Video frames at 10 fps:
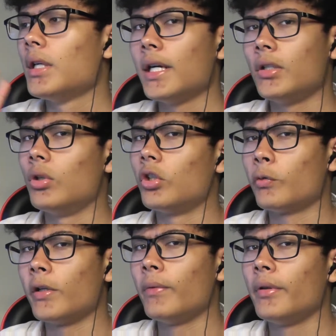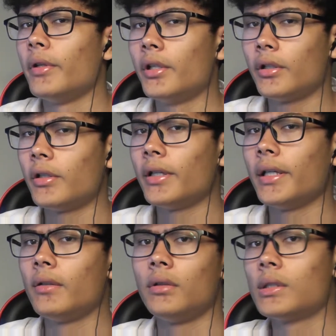I don't agree with it. All
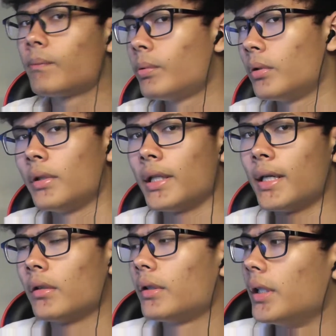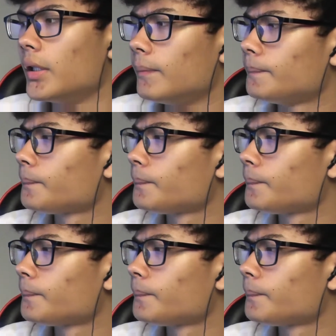right, just putting that out there.